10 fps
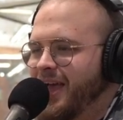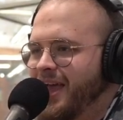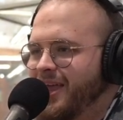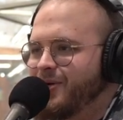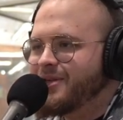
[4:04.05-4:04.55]

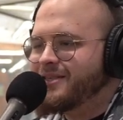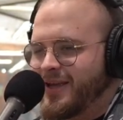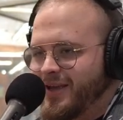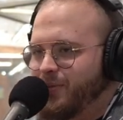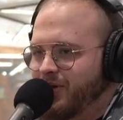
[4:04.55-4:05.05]
And he was
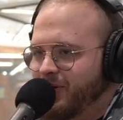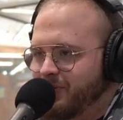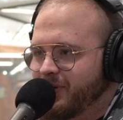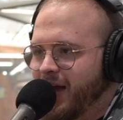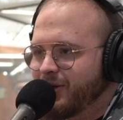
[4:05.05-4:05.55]
like one
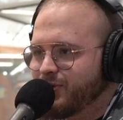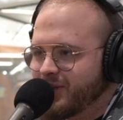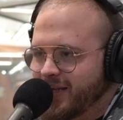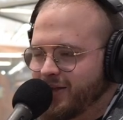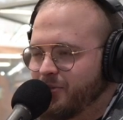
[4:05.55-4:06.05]
of the guys who was
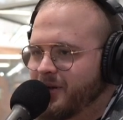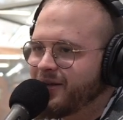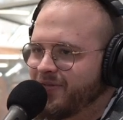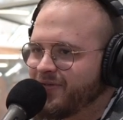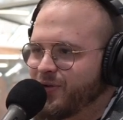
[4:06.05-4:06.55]
like a little bit
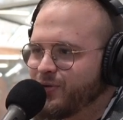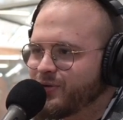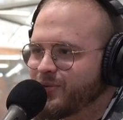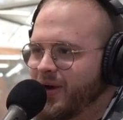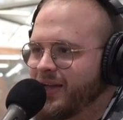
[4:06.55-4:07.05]

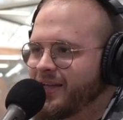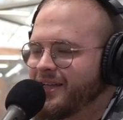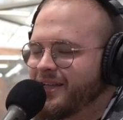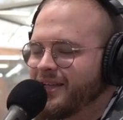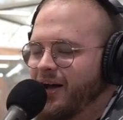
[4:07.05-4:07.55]
confused, right?
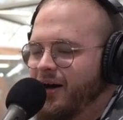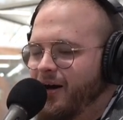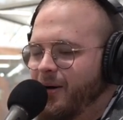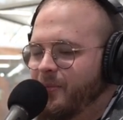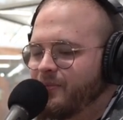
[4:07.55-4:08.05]

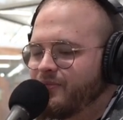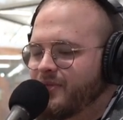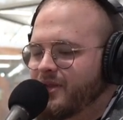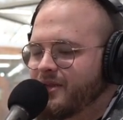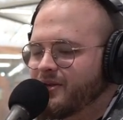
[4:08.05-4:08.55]

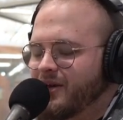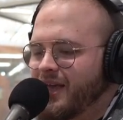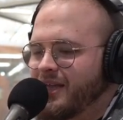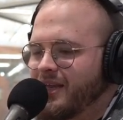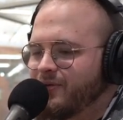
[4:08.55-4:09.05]
So,
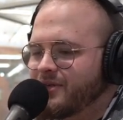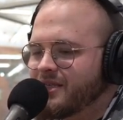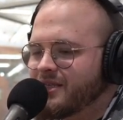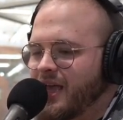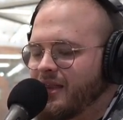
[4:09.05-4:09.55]
and he was
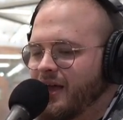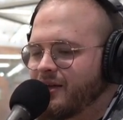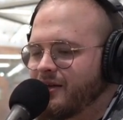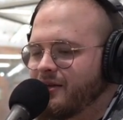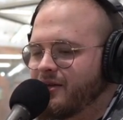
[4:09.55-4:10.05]
just saying,
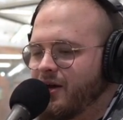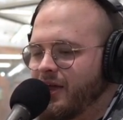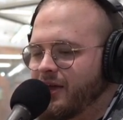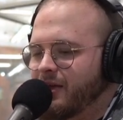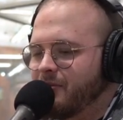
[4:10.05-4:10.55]
like, you know,
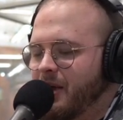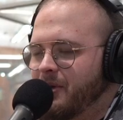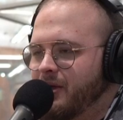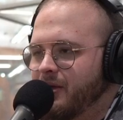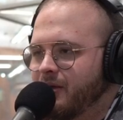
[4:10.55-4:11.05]
like,
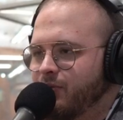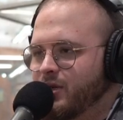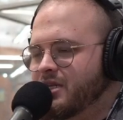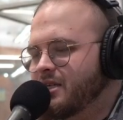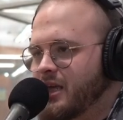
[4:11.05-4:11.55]
maybe
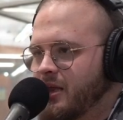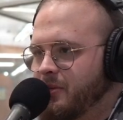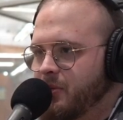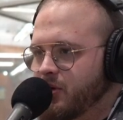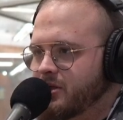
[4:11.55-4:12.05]
we just take it a
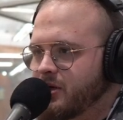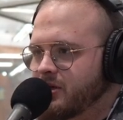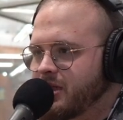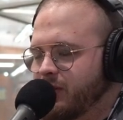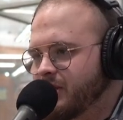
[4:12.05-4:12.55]
little bit more
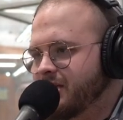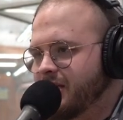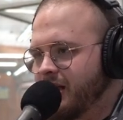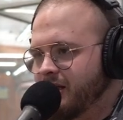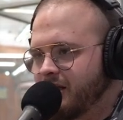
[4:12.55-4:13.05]
seriously, that we see,
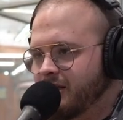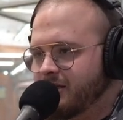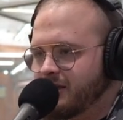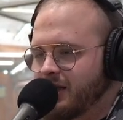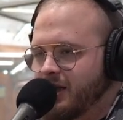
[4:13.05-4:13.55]
like,
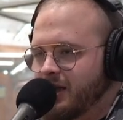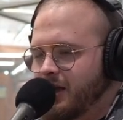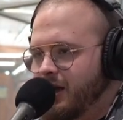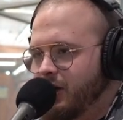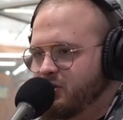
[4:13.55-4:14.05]
this
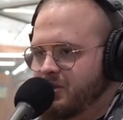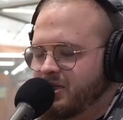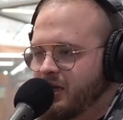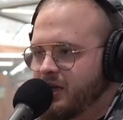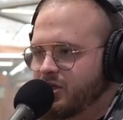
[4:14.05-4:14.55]

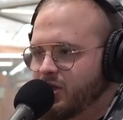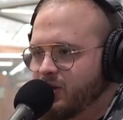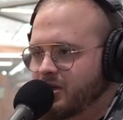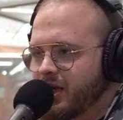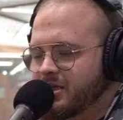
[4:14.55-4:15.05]
LGBT issue
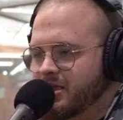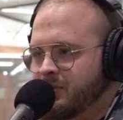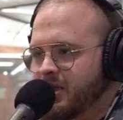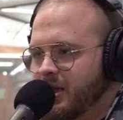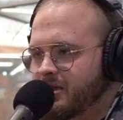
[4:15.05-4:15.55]
is, like,
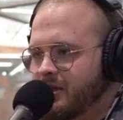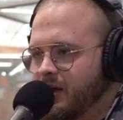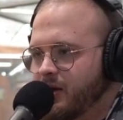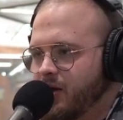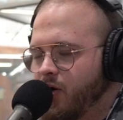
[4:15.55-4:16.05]
something that's,
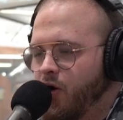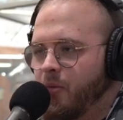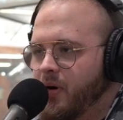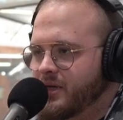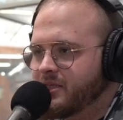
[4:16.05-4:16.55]
like,
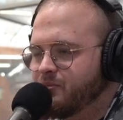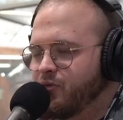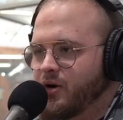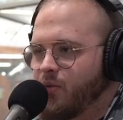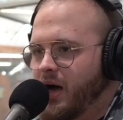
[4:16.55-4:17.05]
Ummah
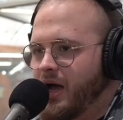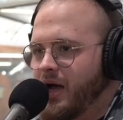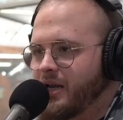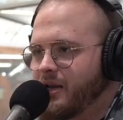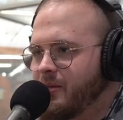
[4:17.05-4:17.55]
spread
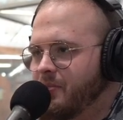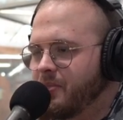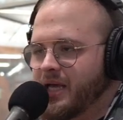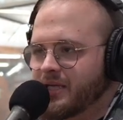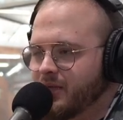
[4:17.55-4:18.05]
wide,
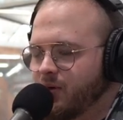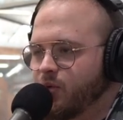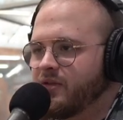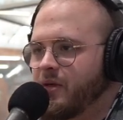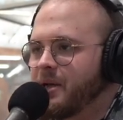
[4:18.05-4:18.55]
biggest, like,
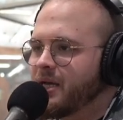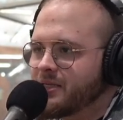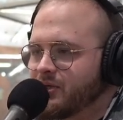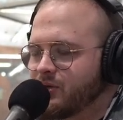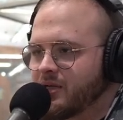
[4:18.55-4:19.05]
one of the
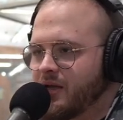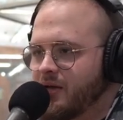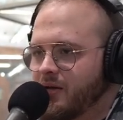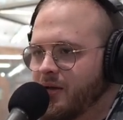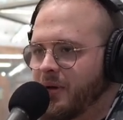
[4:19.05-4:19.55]
biggest issues that
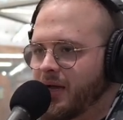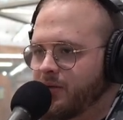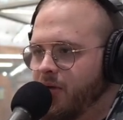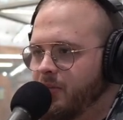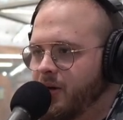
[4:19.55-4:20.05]
impact
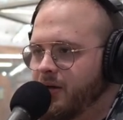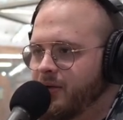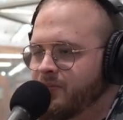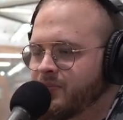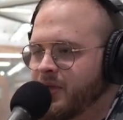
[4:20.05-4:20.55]
the Ummah.
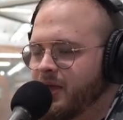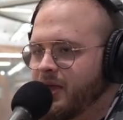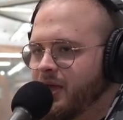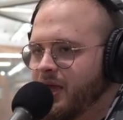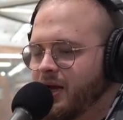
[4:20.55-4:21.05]

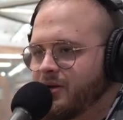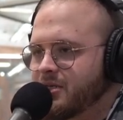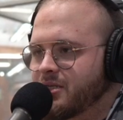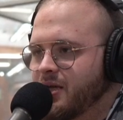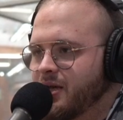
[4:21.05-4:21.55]
And I was
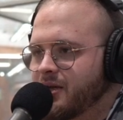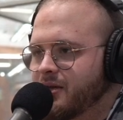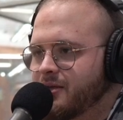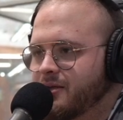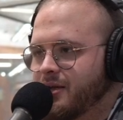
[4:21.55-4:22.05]
just like,
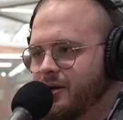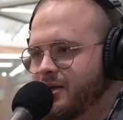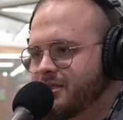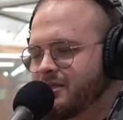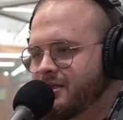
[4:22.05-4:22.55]
no,
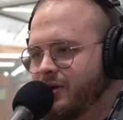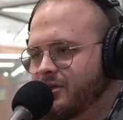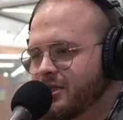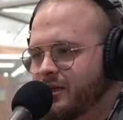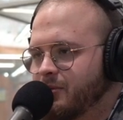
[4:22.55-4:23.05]
that
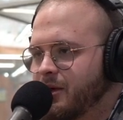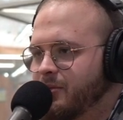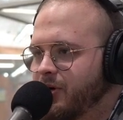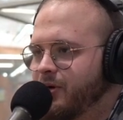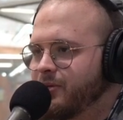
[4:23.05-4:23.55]
was just a meme,
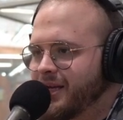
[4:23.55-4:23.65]
bro.